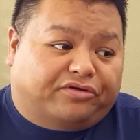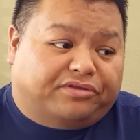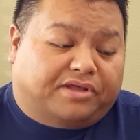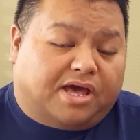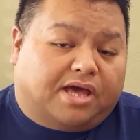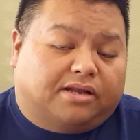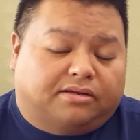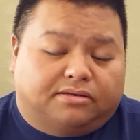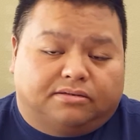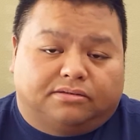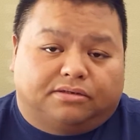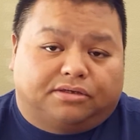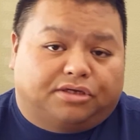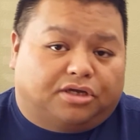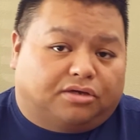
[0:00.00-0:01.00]
for that,
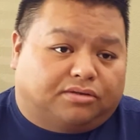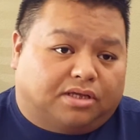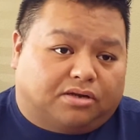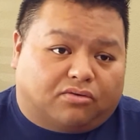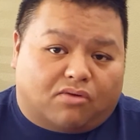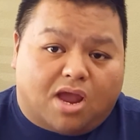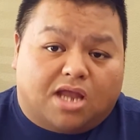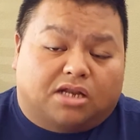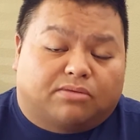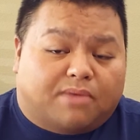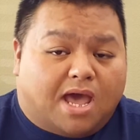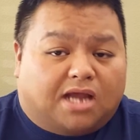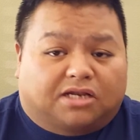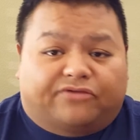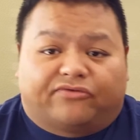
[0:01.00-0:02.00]
you know, that random
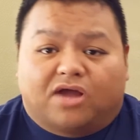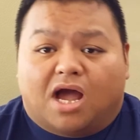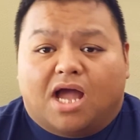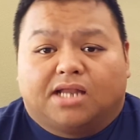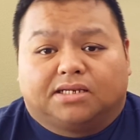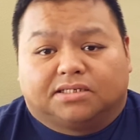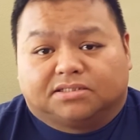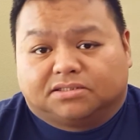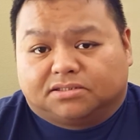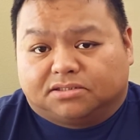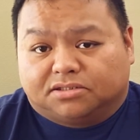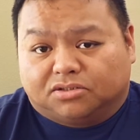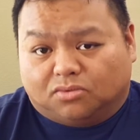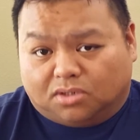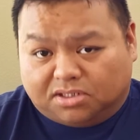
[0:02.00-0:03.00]
act of kindness,
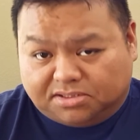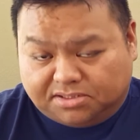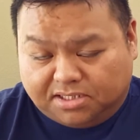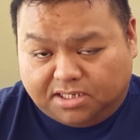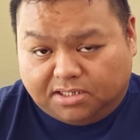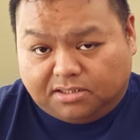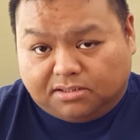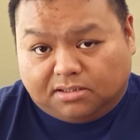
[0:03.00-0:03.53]
you want to say.